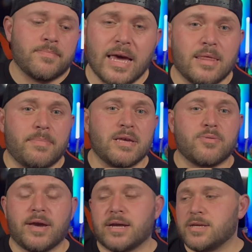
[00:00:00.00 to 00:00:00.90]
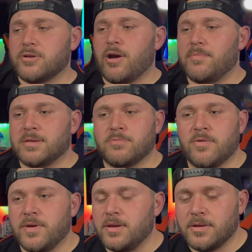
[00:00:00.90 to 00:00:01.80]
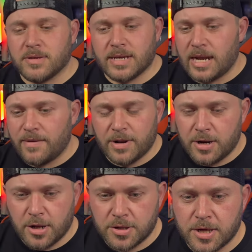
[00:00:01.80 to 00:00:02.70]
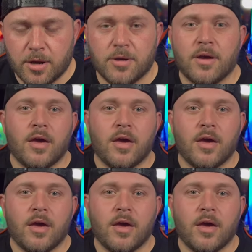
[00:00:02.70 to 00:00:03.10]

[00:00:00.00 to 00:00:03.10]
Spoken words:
And the best way I can describe this movie, just kind of in a nutshell,